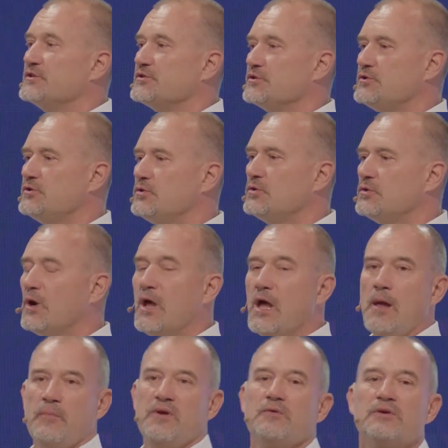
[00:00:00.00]
to do,
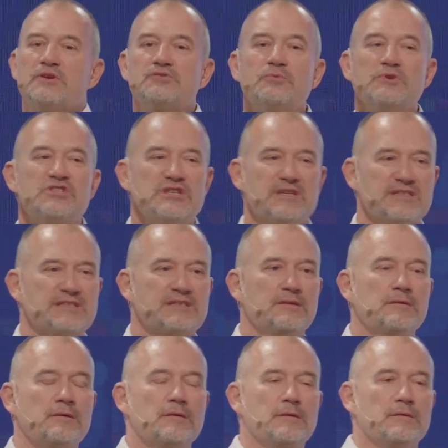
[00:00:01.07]
because we just
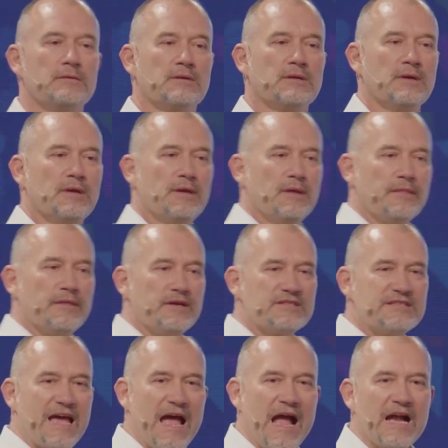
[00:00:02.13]
learned there's
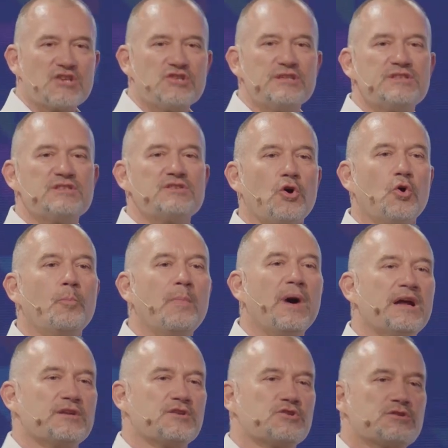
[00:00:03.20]
actually so
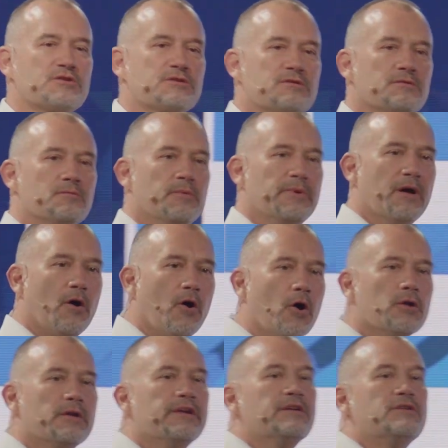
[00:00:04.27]
much we all
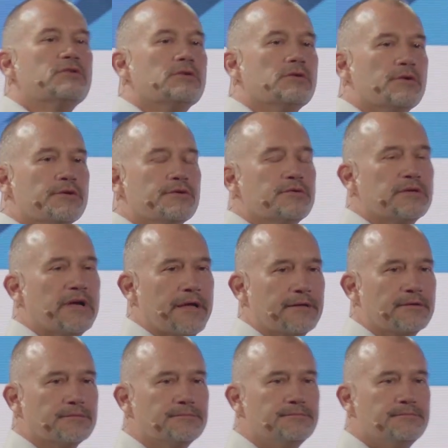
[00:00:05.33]
need to learn together.
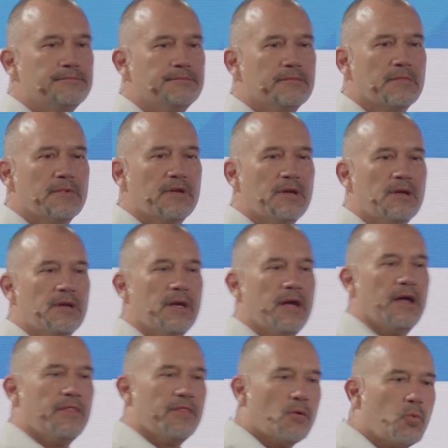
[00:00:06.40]

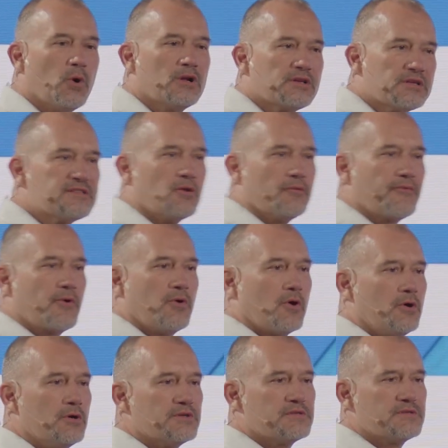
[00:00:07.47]
And the world is, of
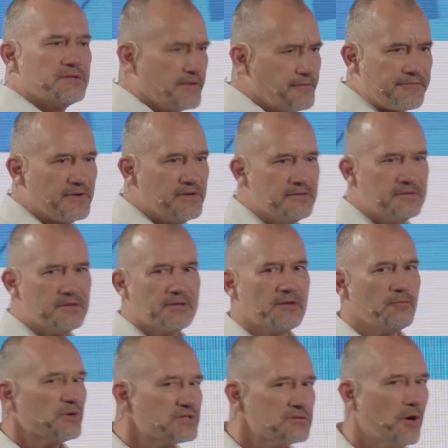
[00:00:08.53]
course, different. It
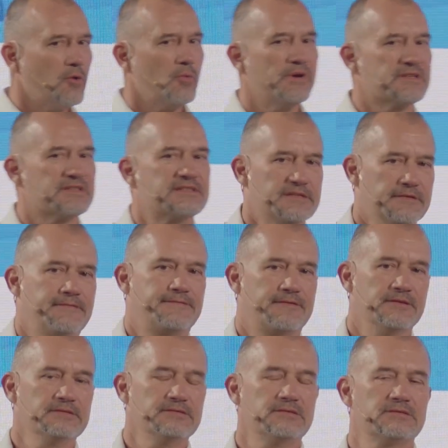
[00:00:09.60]
was always
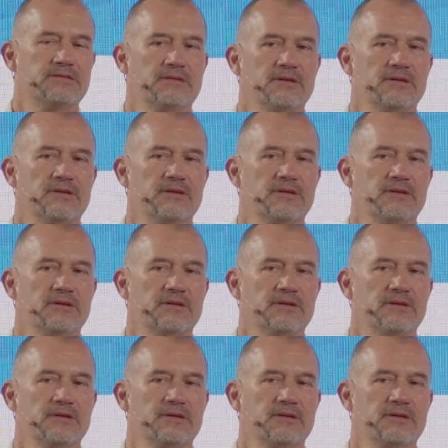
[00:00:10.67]
different.